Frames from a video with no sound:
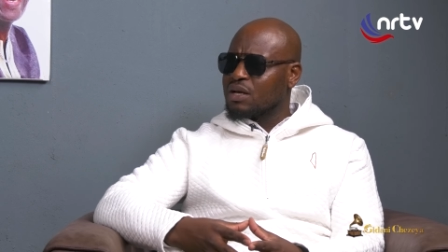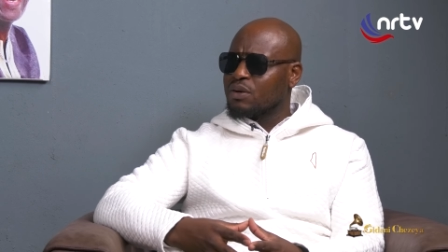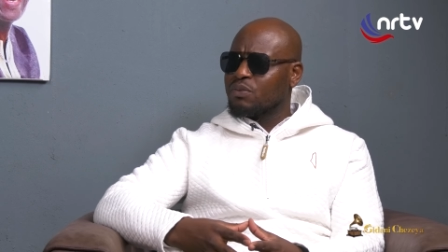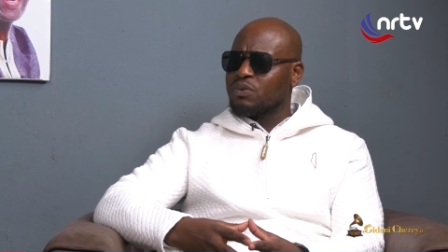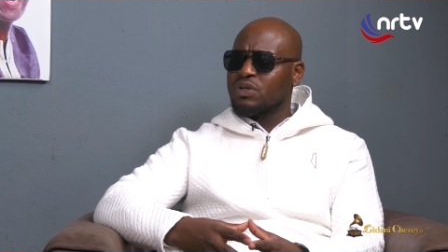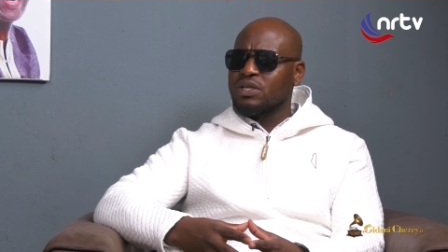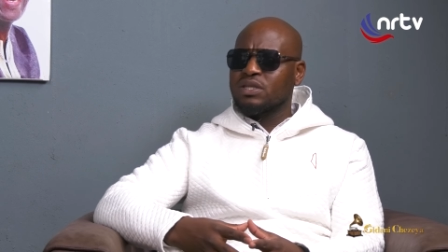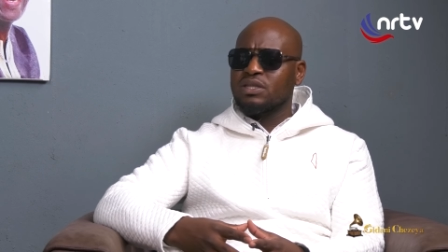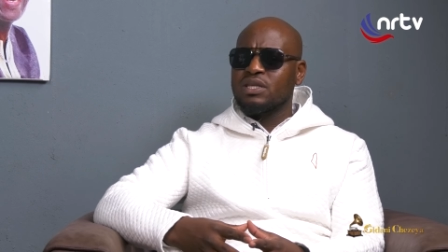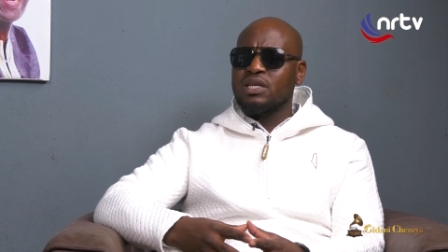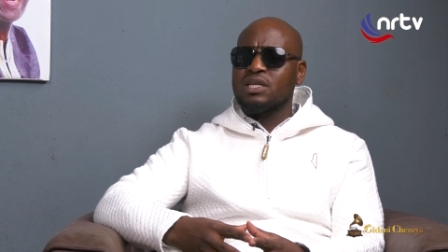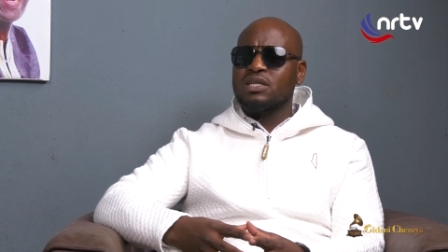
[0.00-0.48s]

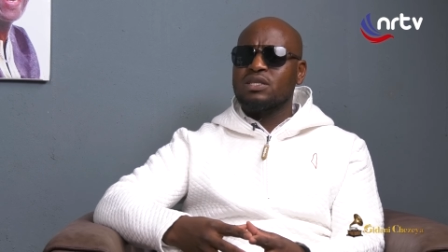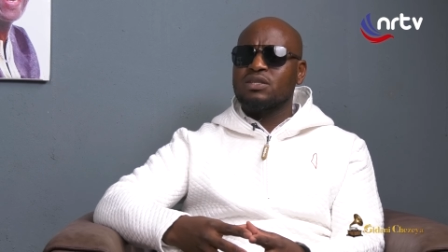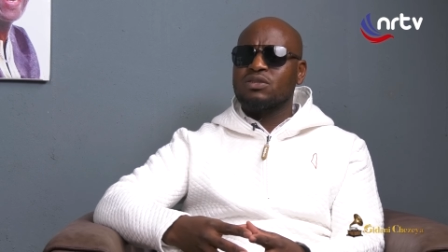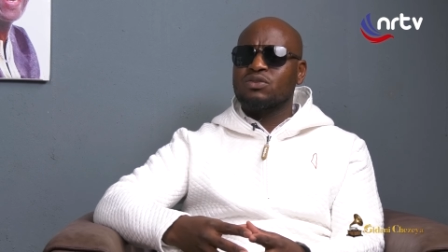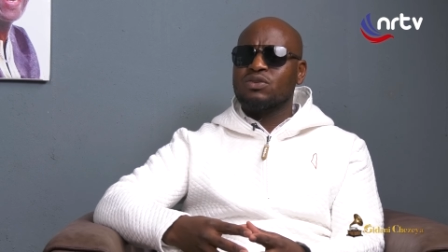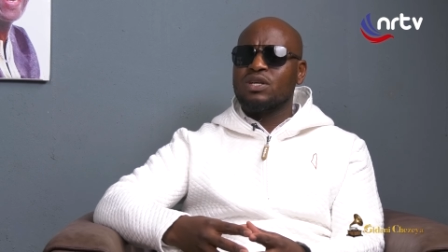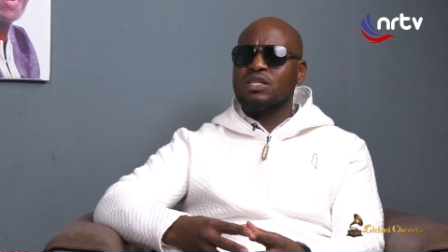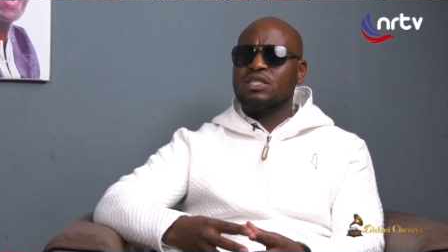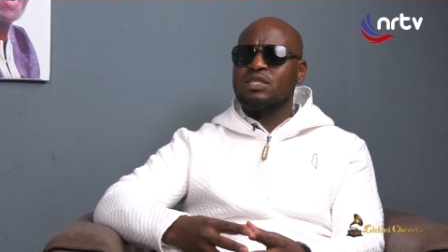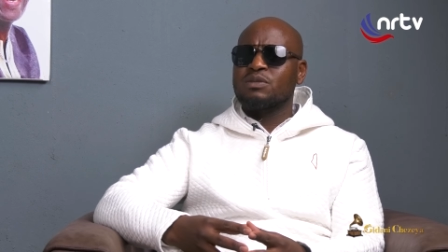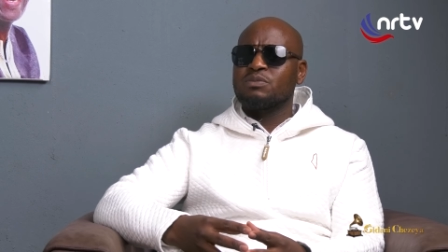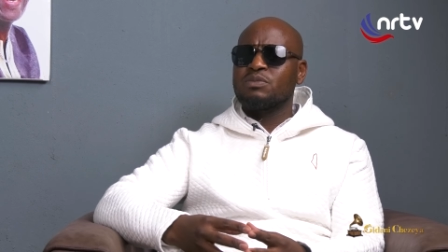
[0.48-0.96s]
which then
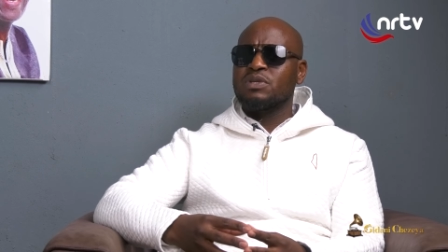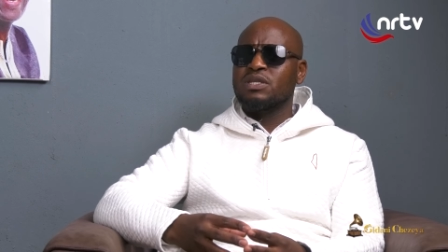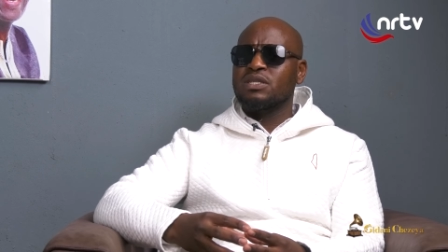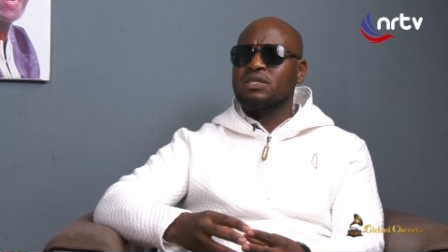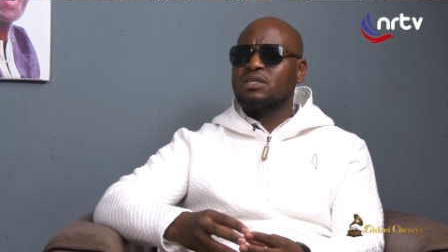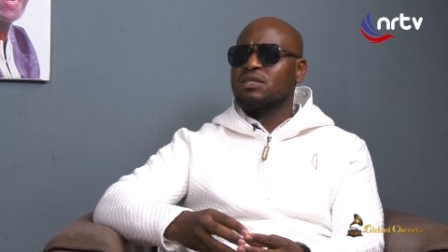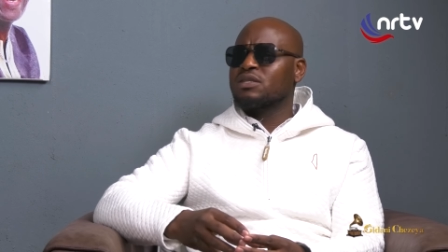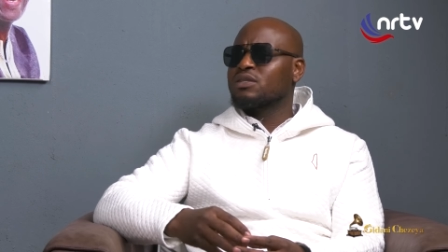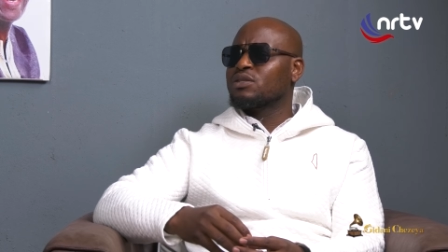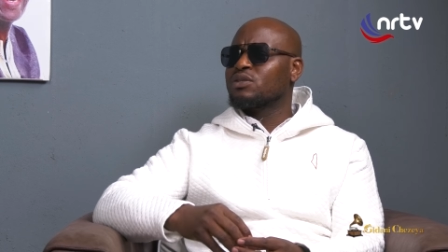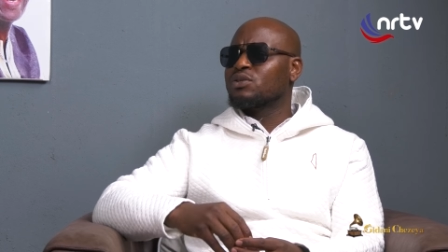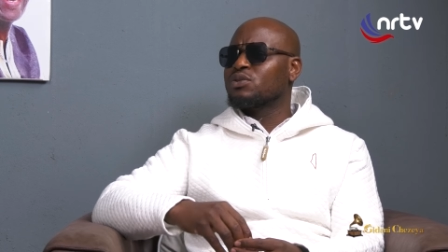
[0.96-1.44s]

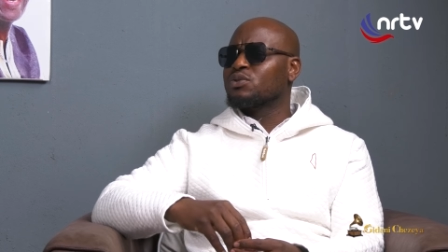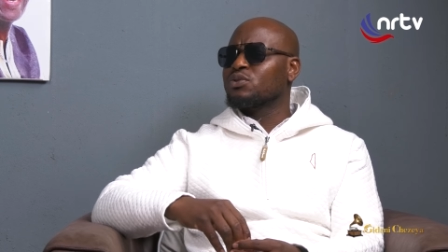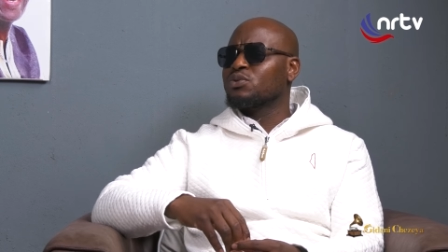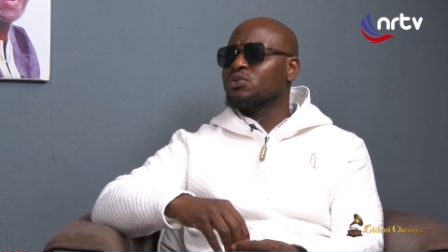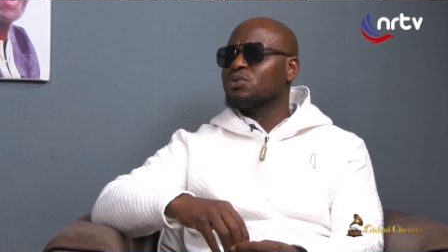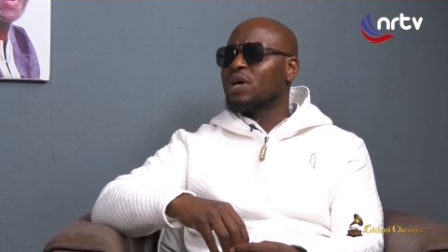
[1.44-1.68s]
transmitted to